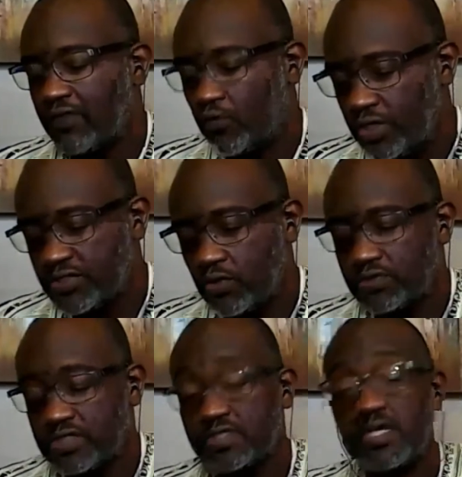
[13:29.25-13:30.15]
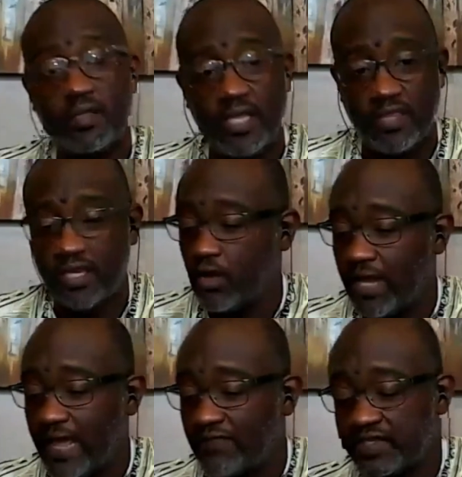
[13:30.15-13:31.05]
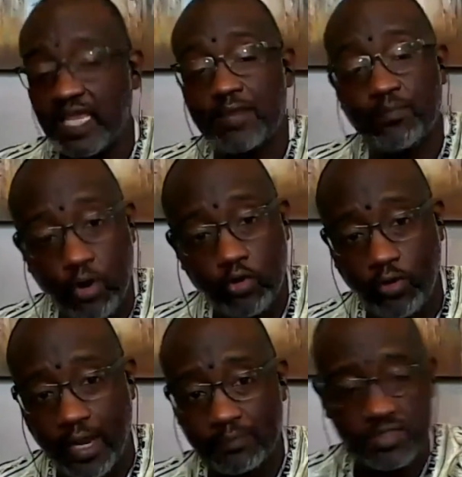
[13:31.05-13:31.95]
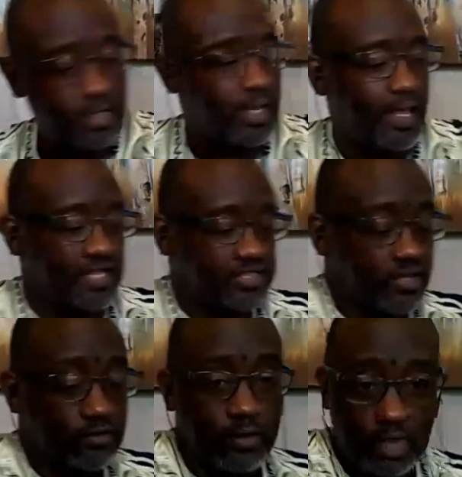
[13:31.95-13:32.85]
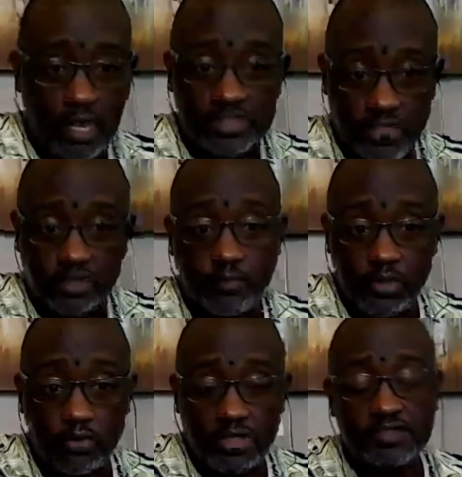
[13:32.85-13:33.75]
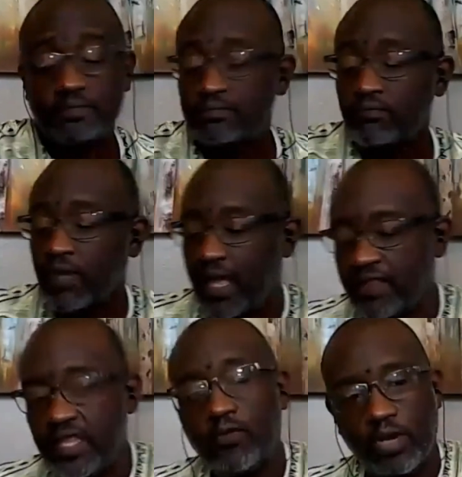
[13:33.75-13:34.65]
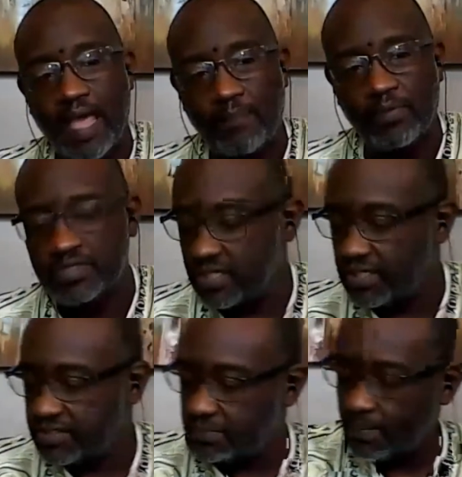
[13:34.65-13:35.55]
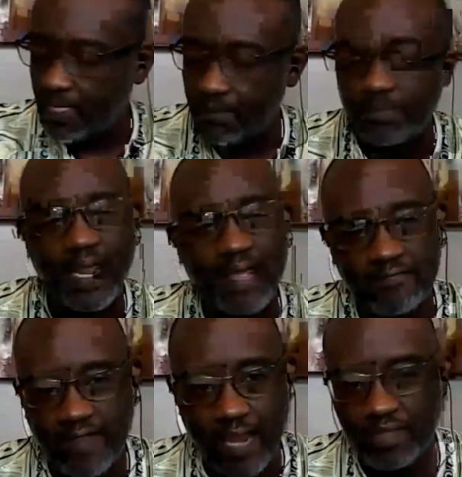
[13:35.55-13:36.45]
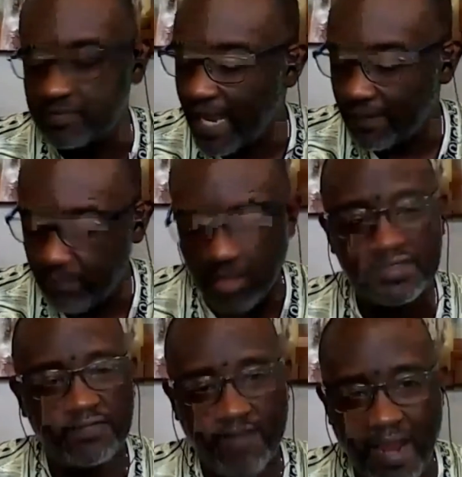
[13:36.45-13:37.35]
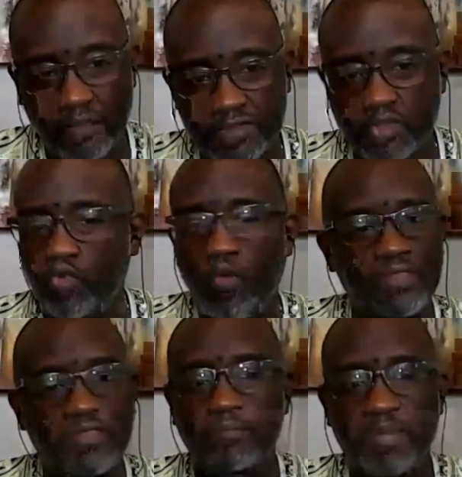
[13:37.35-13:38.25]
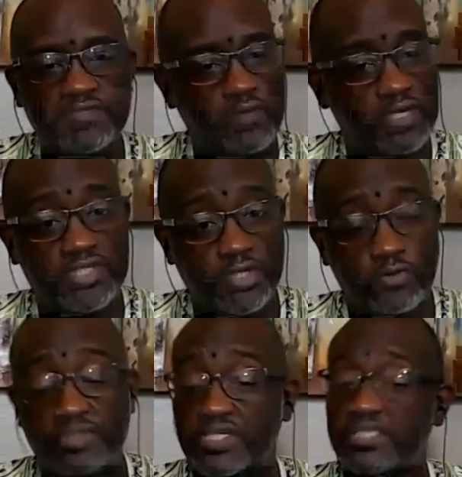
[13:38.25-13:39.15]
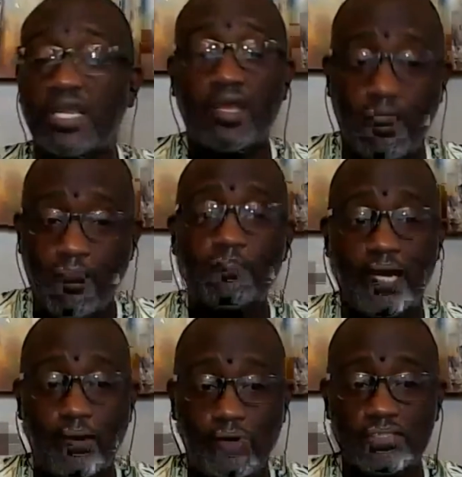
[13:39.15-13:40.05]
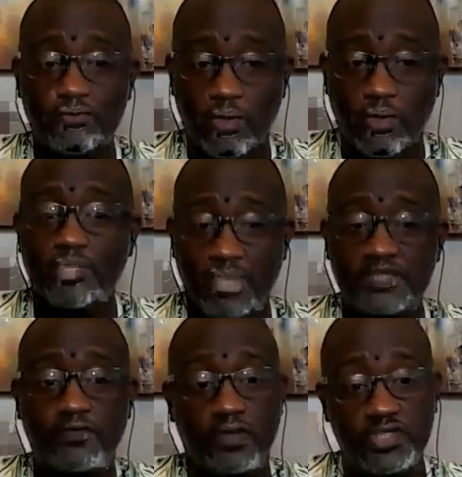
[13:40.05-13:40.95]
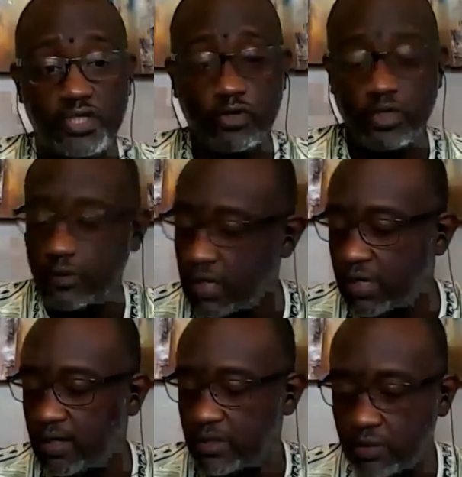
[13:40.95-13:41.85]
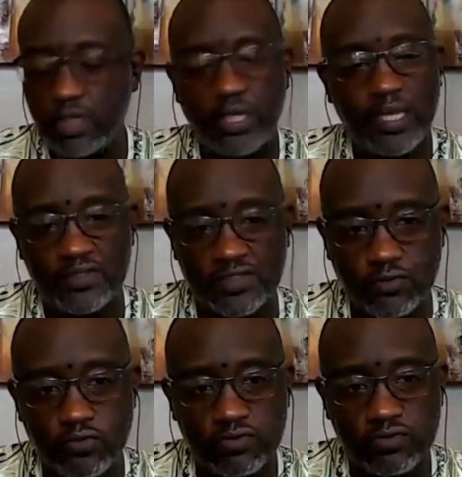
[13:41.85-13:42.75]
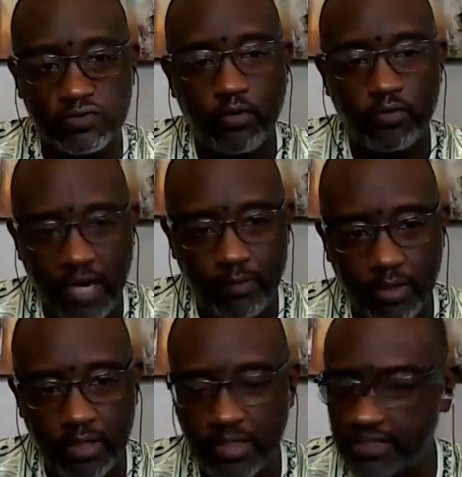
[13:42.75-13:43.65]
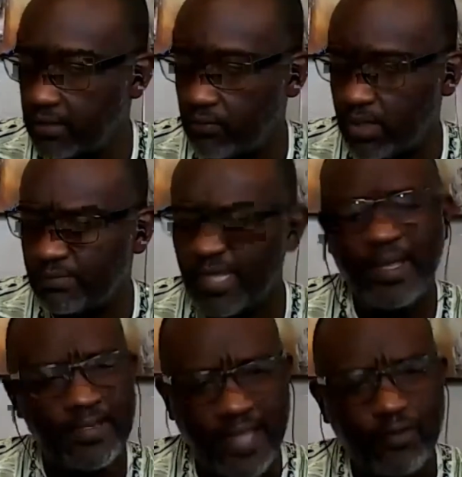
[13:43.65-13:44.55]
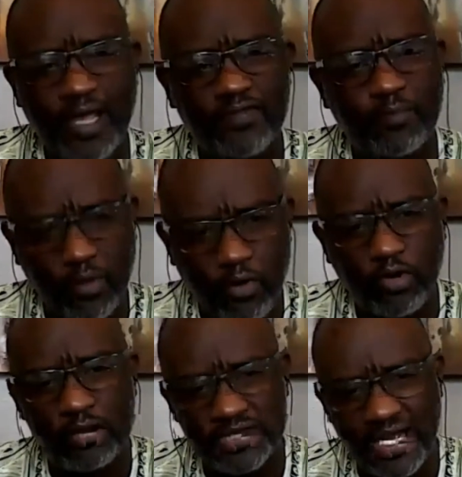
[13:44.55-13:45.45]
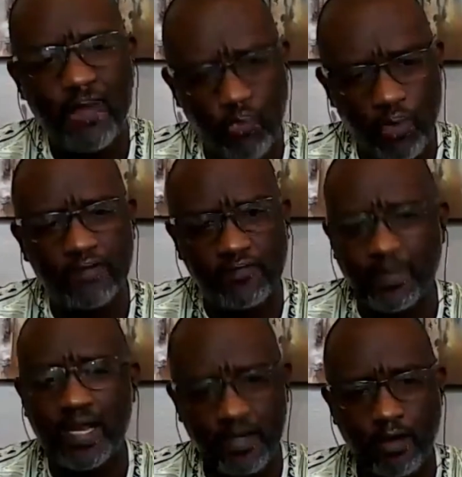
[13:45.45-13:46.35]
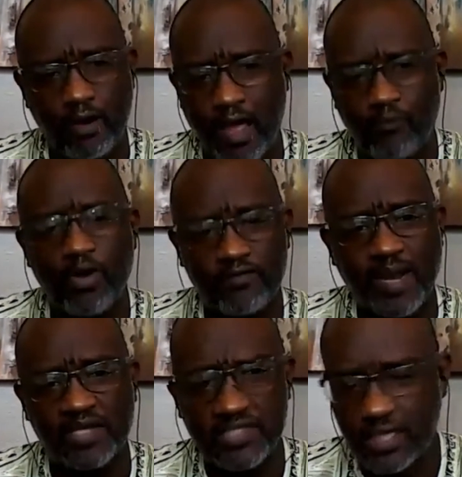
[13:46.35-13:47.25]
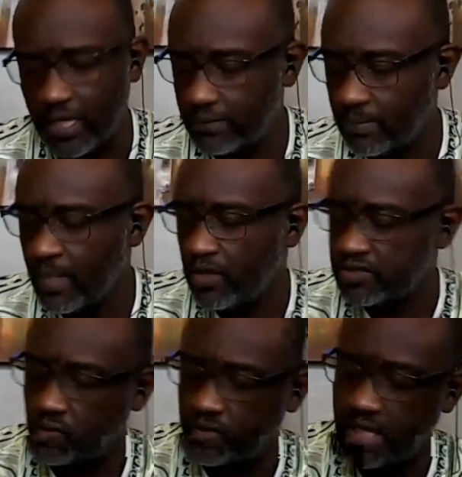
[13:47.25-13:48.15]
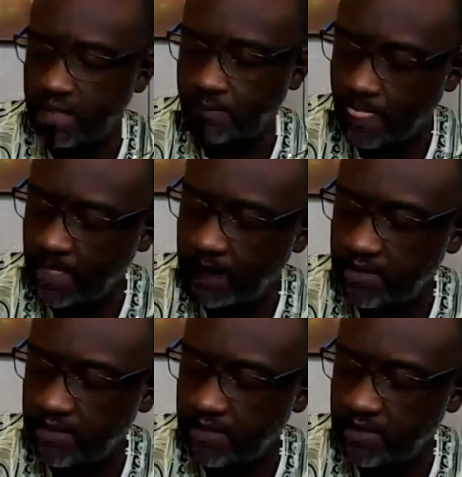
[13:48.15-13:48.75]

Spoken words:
And when the schools don't have the resources, they then don't have the same programs as other communities. And then what happens is Black families, Black mothers and fathers who want the best for their children, just like all parents want the best for their children, they're looking at the schools in their own neighborhood and they say, well, they don't have the programs that I want for my daughter, I want for my son.